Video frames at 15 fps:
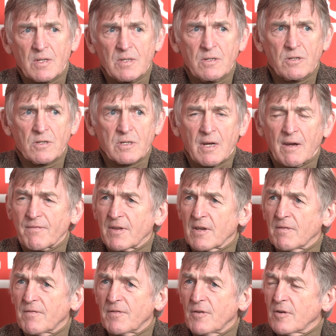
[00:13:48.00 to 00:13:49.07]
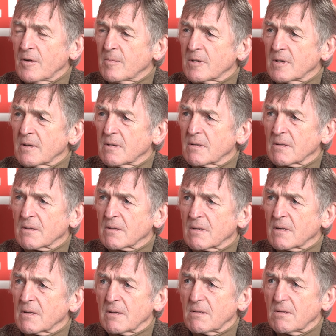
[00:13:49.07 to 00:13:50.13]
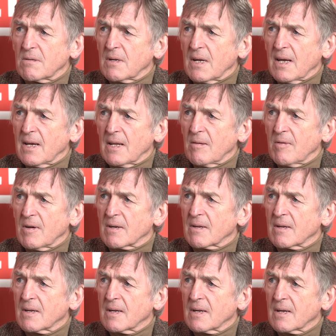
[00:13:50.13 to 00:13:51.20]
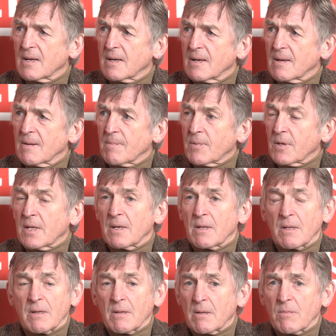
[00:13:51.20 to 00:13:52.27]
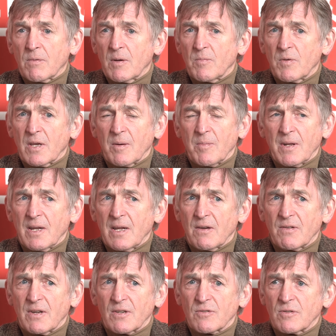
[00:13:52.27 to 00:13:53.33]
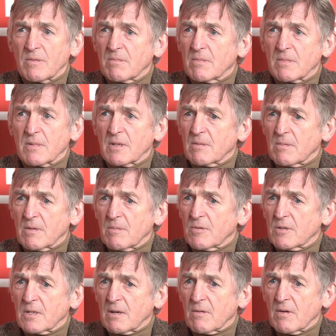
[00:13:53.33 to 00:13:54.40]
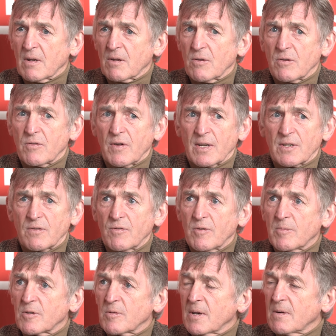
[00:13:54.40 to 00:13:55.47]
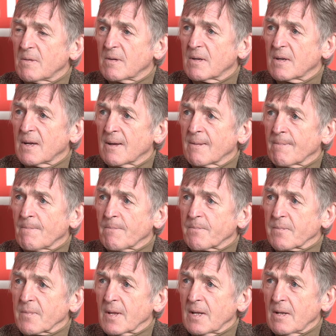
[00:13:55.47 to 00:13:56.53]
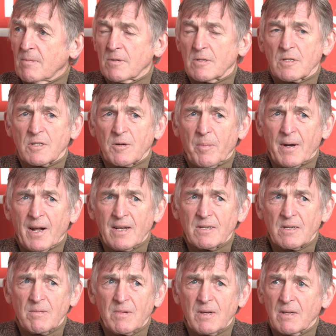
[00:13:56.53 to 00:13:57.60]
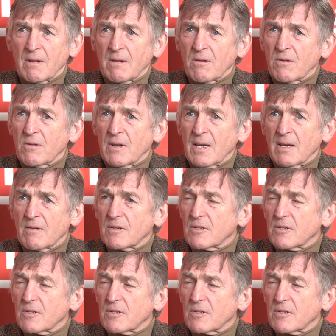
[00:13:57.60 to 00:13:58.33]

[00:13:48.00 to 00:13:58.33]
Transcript: You just have to conform, or you don't get anywhere. But when we come into the dressing room, it was a really good dressing room as well. And it was a surprise to me that they couldn't get